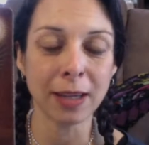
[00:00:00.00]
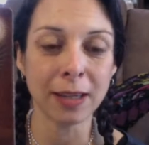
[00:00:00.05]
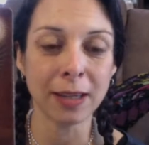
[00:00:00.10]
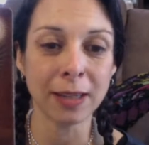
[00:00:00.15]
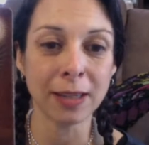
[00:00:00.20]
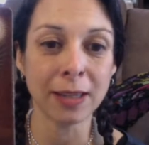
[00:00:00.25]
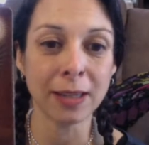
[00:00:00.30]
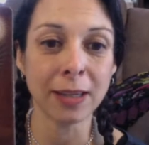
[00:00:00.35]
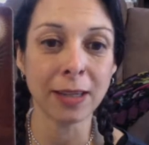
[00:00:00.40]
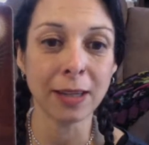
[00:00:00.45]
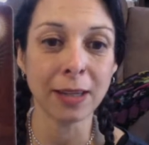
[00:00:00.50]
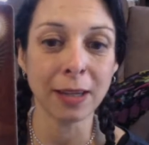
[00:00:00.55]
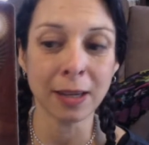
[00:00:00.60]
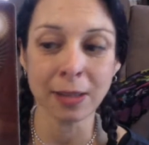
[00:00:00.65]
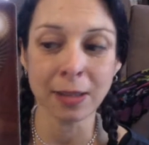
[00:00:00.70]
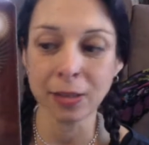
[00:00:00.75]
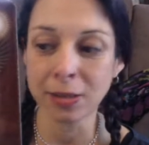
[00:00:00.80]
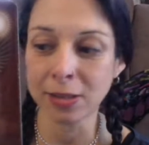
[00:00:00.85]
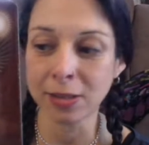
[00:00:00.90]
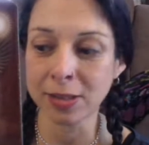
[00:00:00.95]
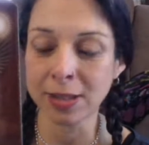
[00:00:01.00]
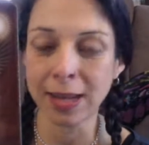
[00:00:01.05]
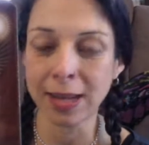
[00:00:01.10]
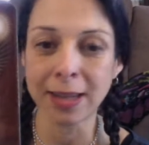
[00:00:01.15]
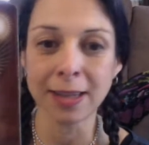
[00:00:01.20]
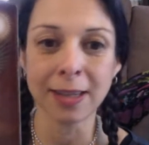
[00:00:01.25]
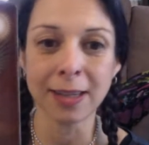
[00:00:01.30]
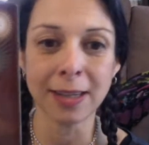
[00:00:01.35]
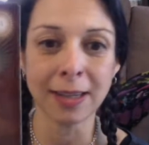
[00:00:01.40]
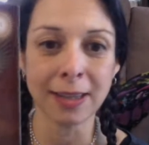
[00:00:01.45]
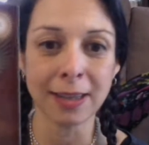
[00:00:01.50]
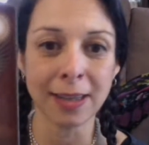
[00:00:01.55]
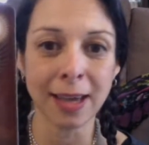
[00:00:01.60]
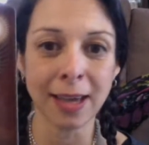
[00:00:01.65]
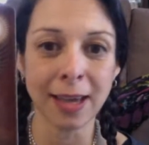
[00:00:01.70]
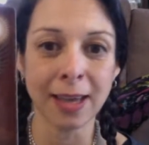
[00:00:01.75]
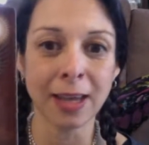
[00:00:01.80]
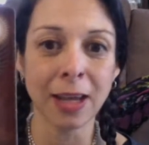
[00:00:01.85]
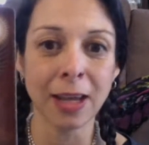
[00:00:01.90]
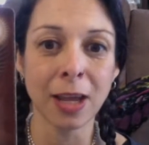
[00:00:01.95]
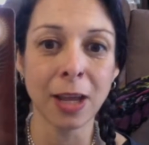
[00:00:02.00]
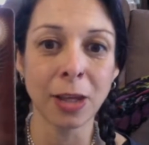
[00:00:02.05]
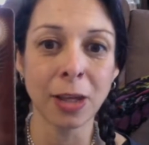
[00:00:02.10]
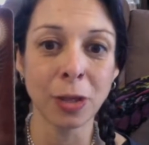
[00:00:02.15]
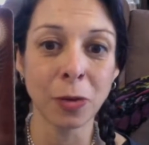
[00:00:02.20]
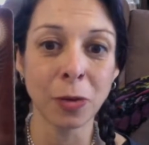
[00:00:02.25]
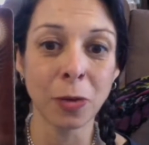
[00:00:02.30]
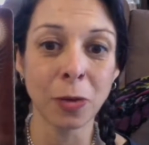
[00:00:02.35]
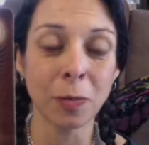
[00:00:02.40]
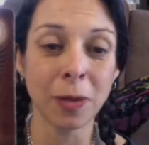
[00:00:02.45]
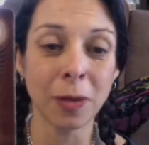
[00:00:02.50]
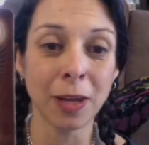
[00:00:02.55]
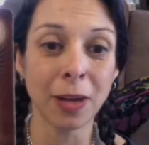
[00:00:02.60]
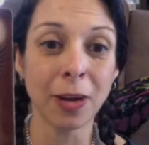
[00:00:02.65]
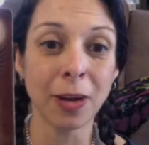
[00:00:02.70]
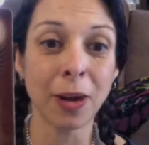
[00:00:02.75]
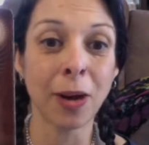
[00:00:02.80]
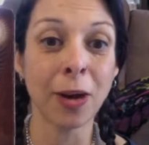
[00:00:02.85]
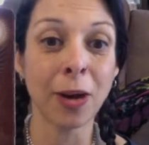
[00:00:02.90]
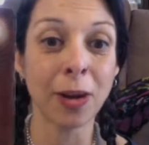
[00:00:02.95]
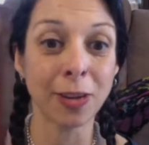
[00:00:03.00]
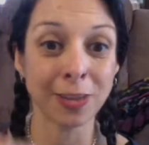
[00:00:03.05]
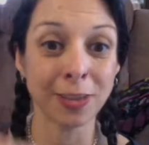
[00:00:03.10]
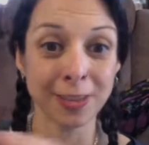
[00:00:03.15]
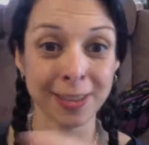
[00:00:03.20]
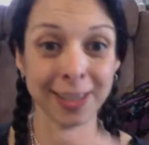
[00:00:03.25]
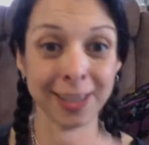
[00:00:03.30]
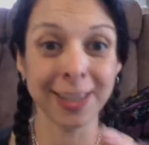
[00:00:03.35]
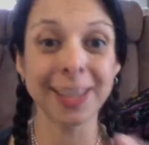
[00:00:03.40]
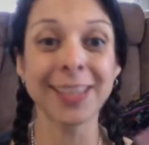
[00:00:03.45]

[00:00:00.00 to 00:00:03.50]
and understanding that you're being called